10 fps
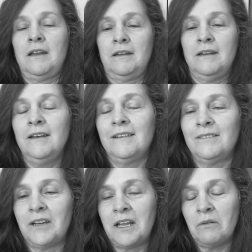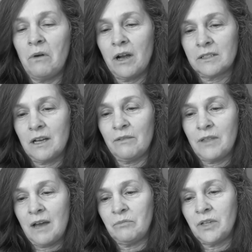And when he walked off
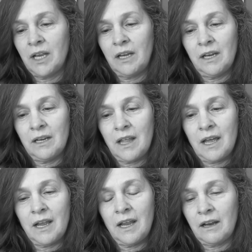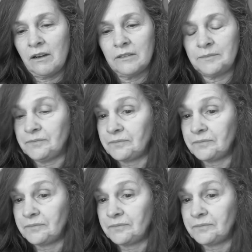that plane into that hangar,